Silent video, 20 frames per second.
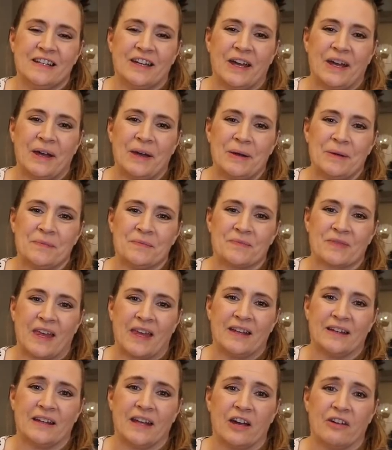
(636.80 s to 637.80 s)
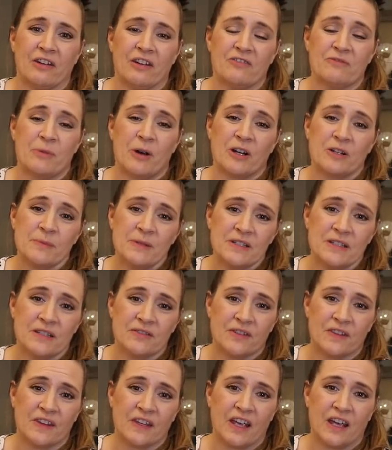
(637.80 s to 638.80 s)
And now I've parked
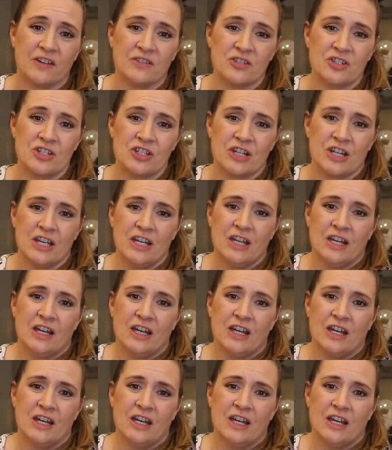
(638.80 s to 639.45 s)
myself on the couch.